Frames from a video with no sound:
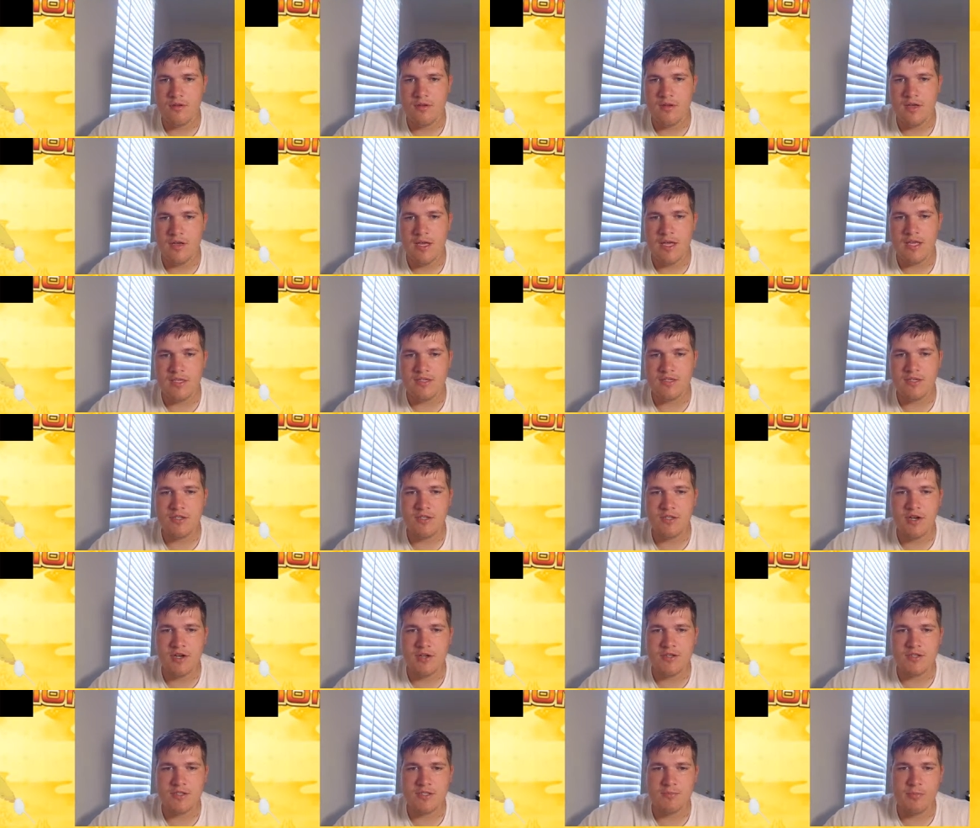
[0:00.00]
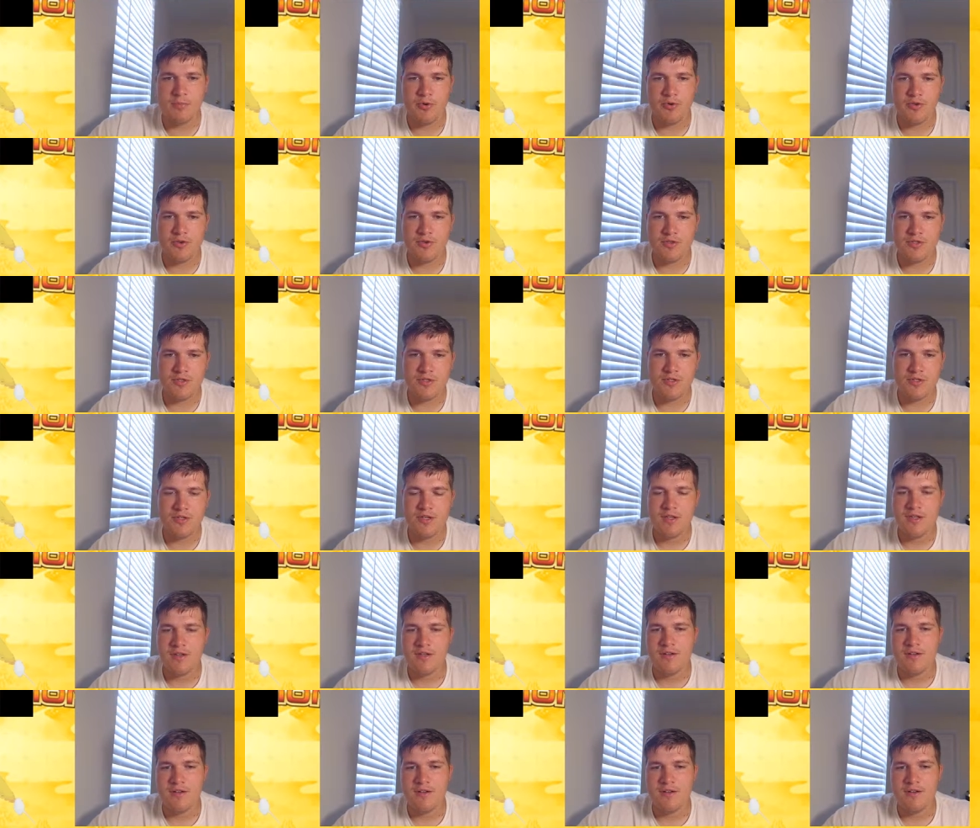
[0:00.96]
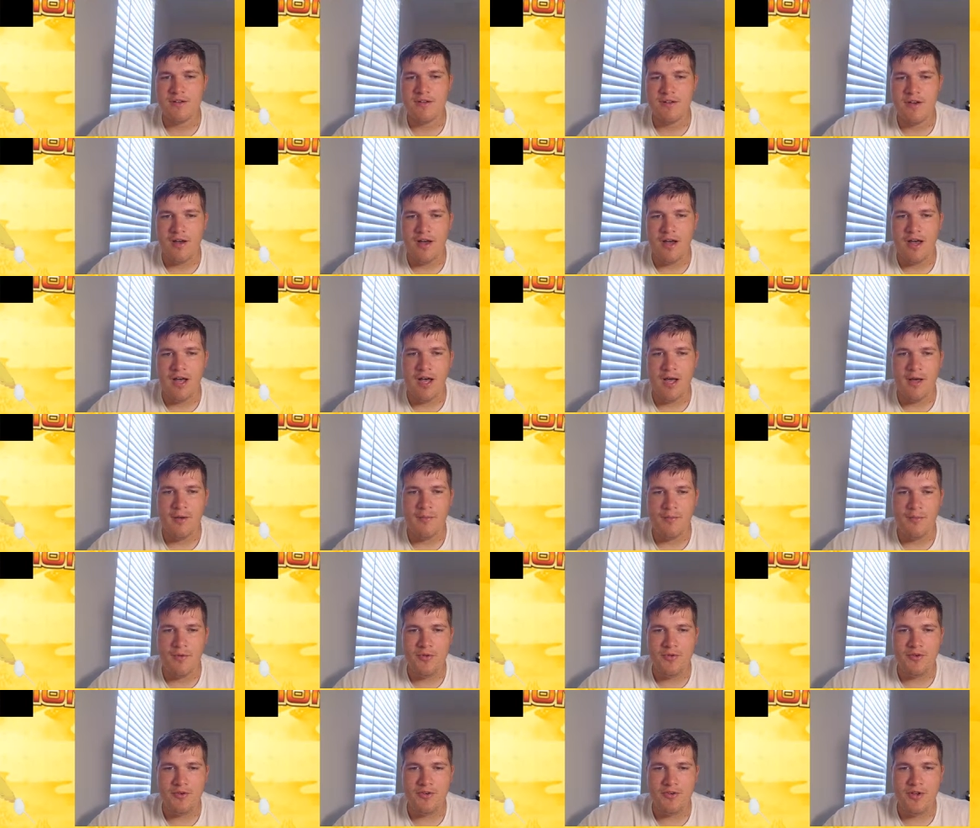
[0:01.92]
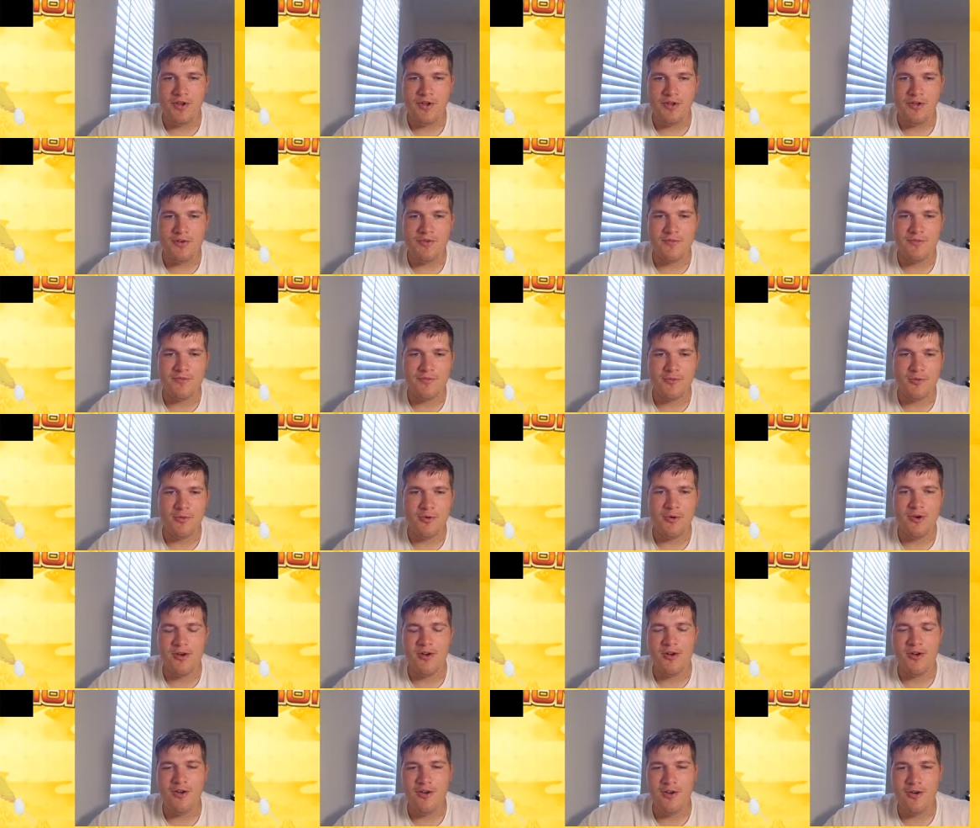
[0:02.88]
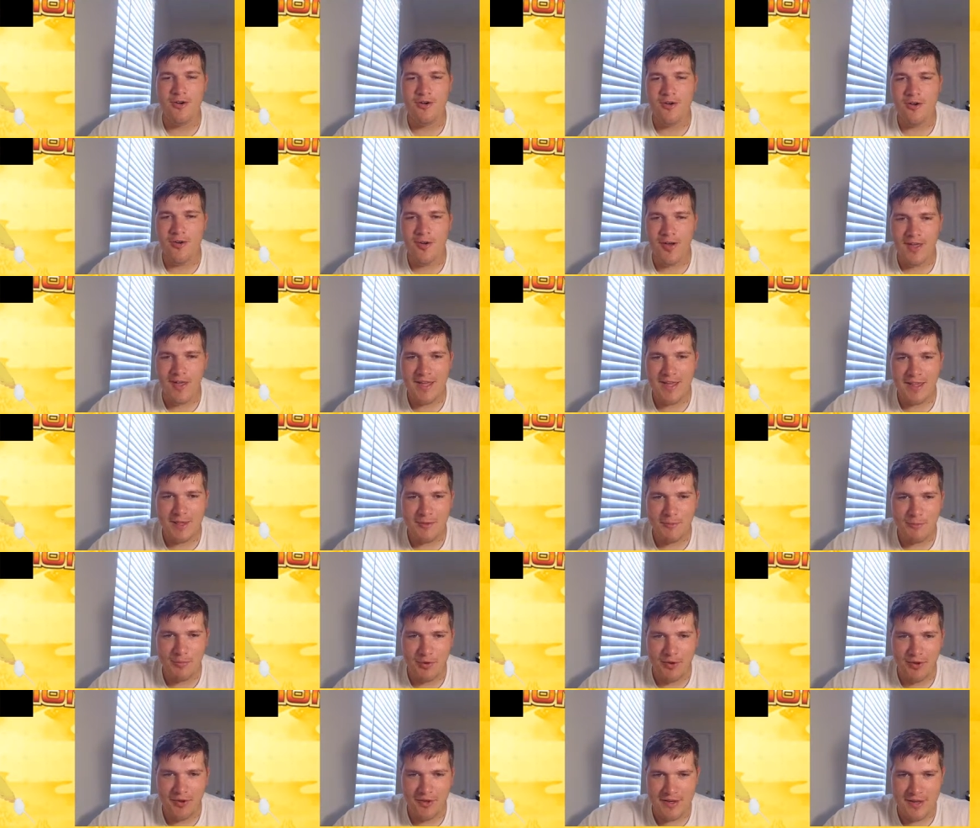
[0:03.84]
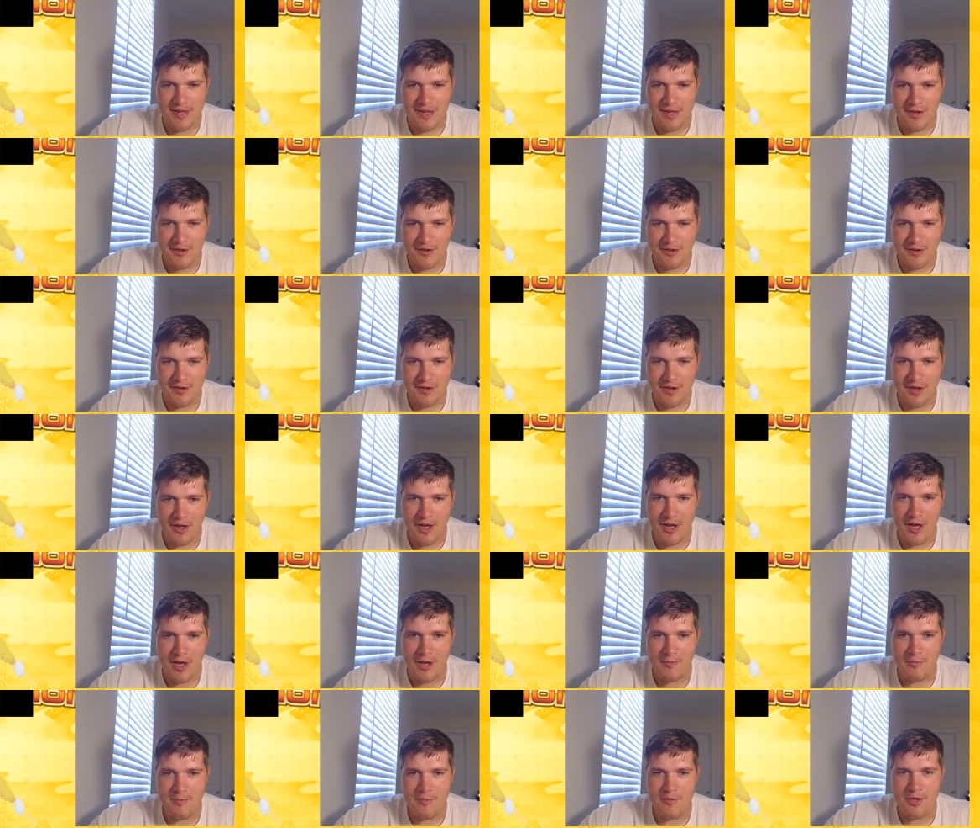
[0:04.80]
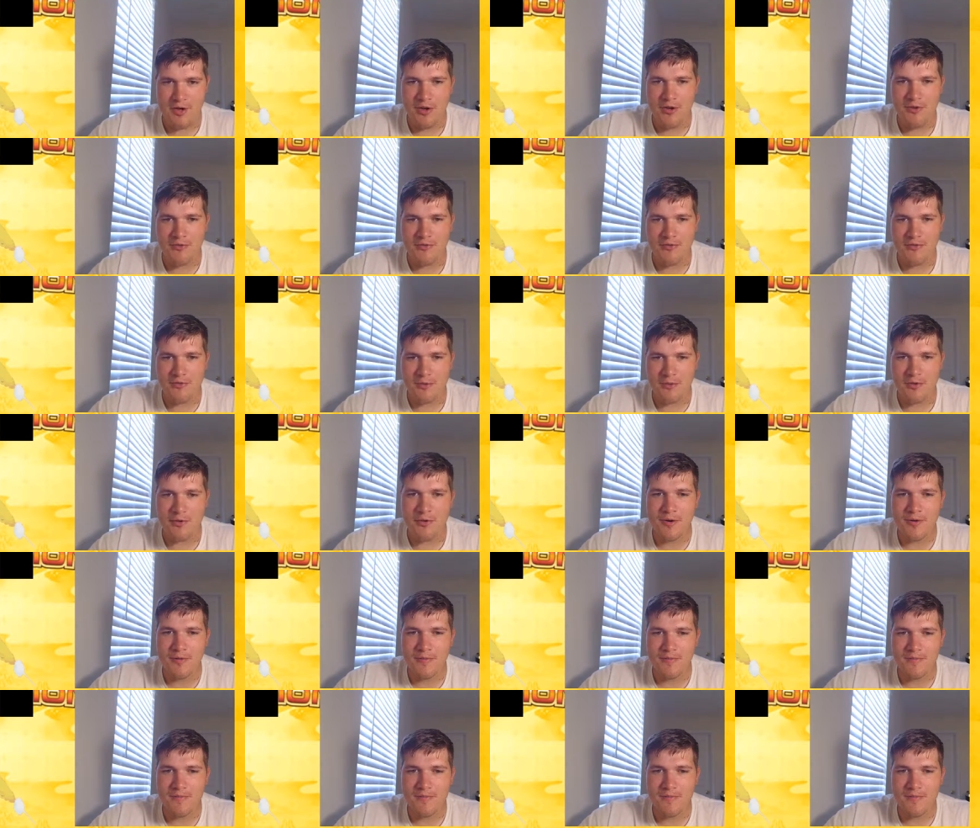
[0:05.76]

It's a Dunsparce. I'm done for. Oh, I get the pun now. I'm done for.